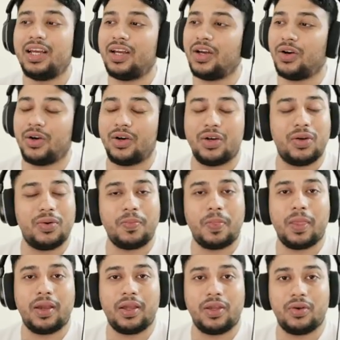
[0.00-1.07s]
on
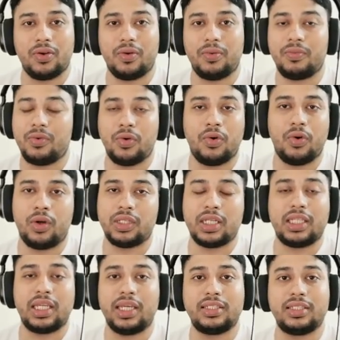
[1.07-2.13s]
on the
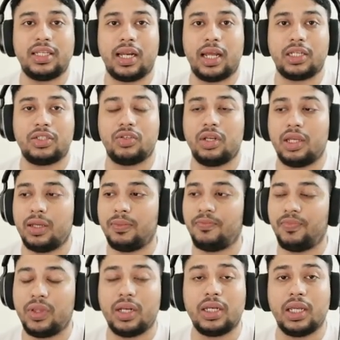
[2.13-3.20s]
things that I actually
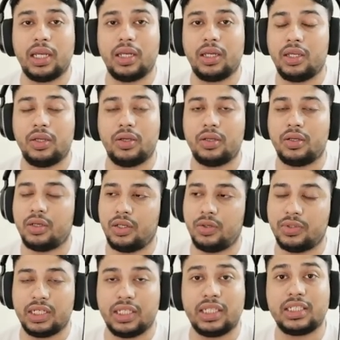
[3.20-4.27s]
did
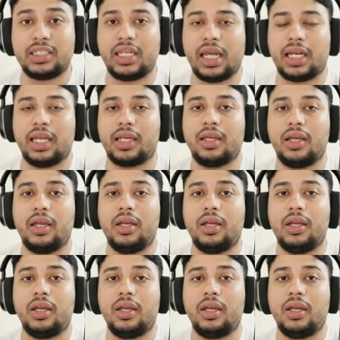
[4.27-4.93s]
using this technique.